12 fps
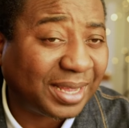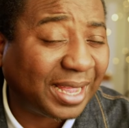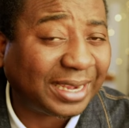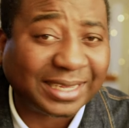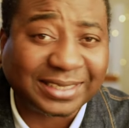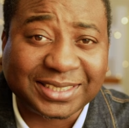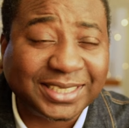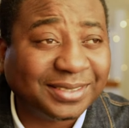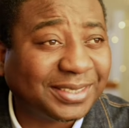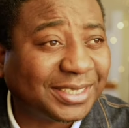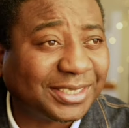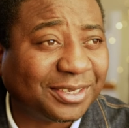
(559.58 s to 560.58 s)
and I
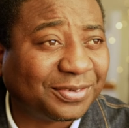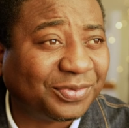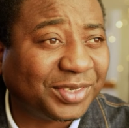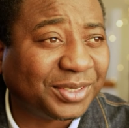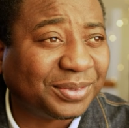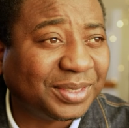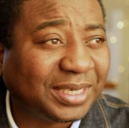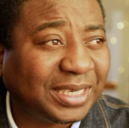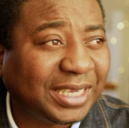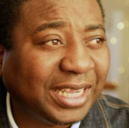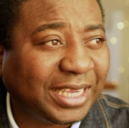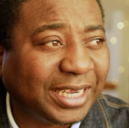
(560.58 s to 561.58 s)
still did not feel,
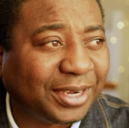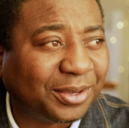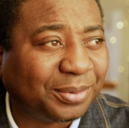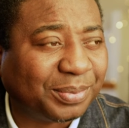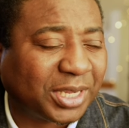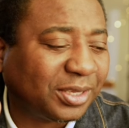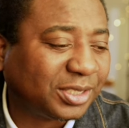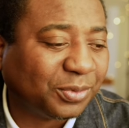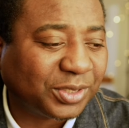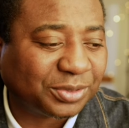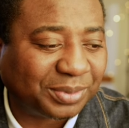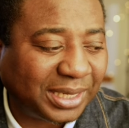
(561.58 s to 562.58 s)
you know, because it
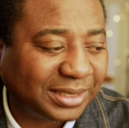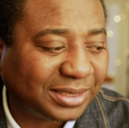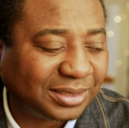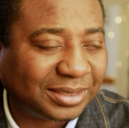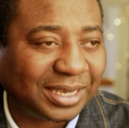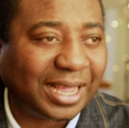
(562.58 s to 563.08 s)
was ready.